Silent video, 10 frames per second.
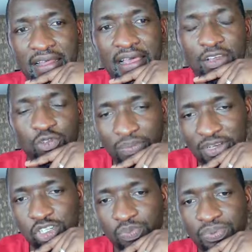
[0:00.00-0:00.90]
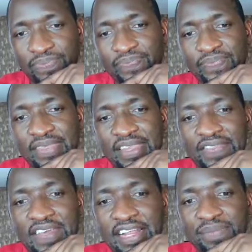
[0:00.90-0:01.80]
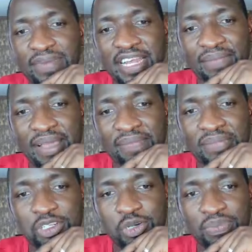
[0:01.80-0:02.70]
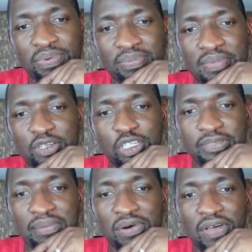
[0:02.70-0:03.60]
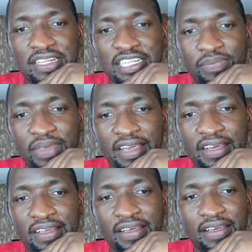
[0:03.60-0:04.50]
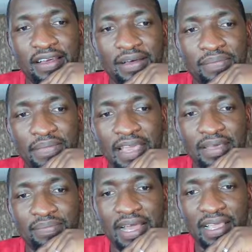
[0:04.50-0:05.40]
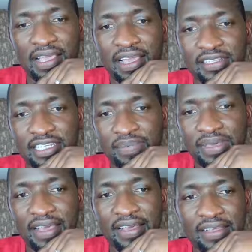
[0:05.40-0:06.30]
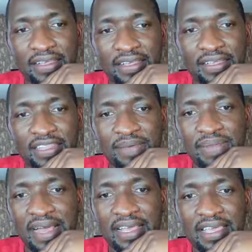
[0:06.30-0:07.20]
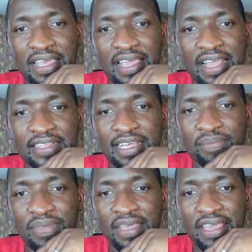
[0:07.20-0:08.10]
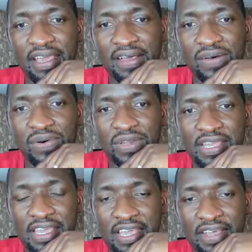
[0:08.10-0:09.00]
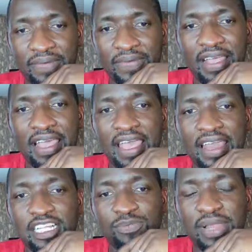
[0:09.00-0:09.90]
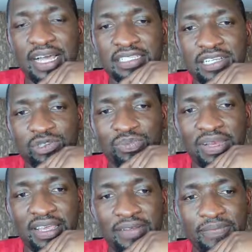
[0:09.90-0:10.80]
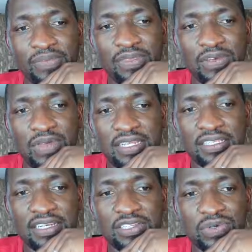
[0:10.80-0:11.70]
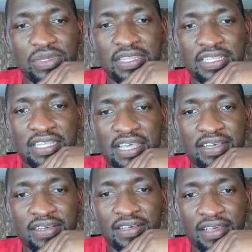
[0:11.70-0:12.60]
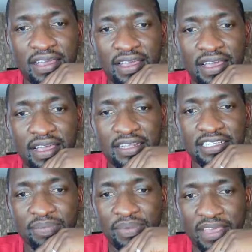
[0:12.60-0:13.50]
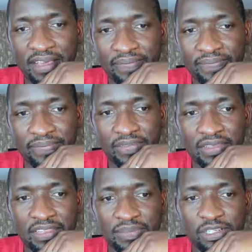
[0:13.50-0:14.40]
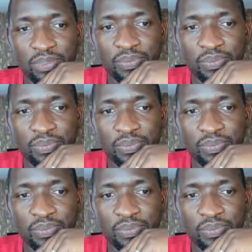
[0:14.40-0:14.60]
into a bishop. Then I'll bring my bishop. My bishop somehow ends up here. My black king ends up here. The black king ends up here or here, and it's black son to play. Do you understand? So this king ends up here. The bishop.